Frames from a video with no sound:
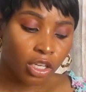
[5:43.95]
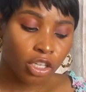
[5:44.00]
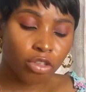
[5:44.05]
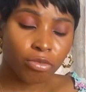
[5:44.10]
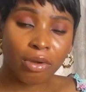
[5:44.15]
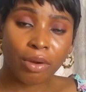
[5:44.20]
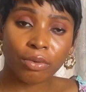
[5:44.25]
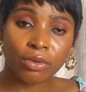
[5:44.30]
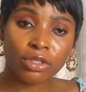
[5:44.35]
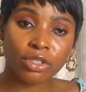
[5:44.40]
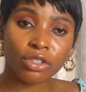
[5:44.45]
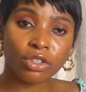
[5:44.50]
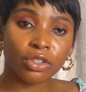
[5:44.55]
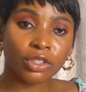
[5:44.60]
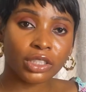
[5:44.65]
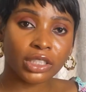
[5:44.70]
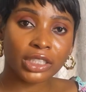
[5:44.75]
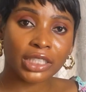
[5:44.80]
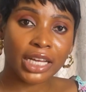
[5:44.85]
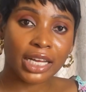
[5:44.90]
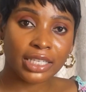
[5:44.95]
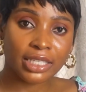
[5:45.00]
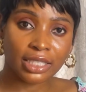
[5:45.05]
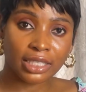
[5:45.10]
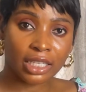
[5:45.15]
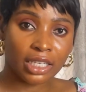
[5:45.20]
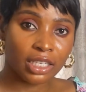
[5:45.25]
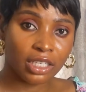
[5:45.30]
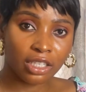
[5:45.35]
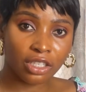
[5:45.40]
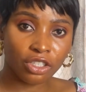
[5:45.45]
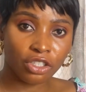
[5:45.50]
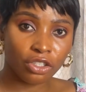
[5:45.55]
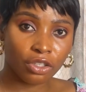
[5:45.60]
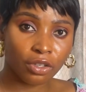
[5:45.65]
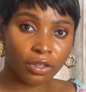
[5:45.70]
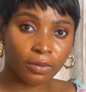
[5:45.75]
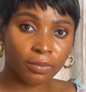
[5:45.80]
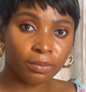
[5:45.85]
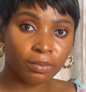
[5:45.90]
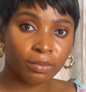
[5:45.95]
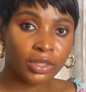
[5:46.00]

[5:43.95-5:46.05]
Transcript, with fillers: you might want to consider staycation